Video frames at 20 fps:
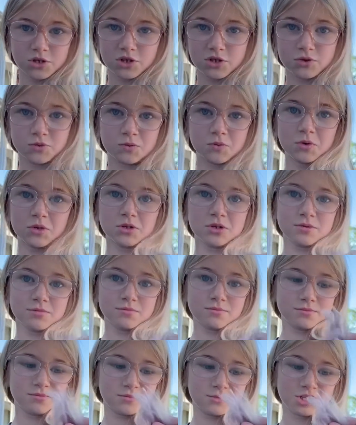think
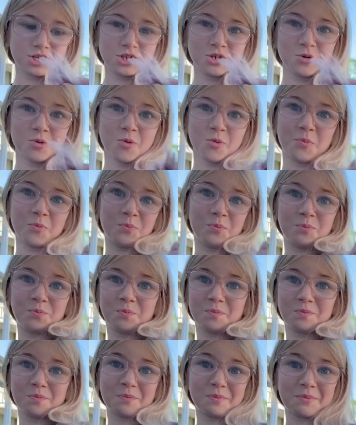we're
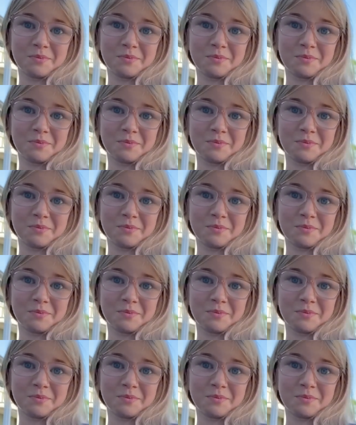done.